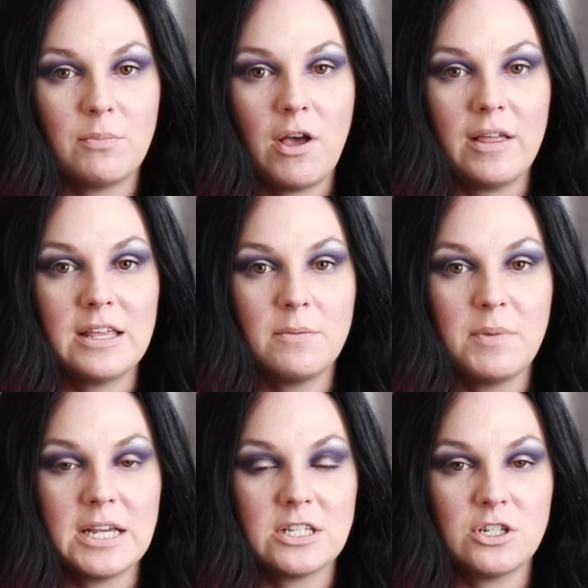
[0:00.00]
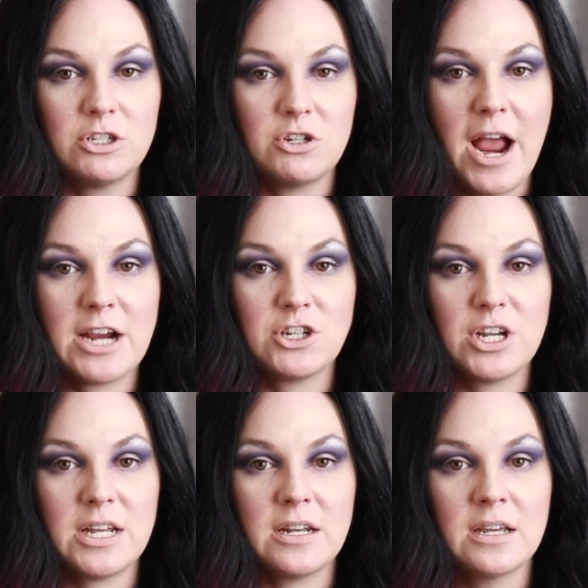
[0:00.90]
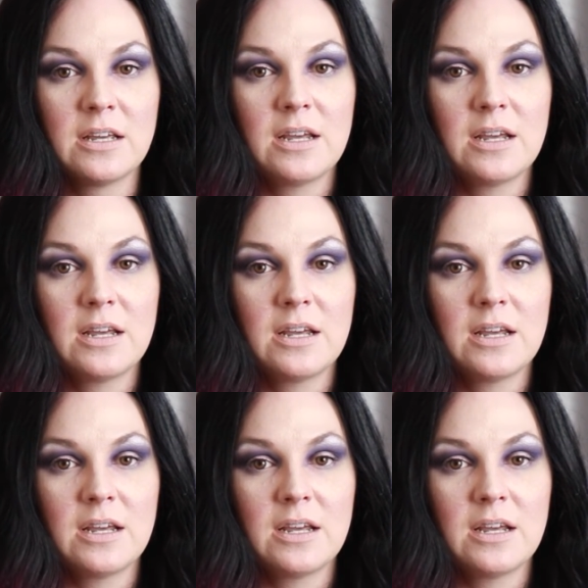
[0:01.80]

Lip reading: probably the biggest distraction.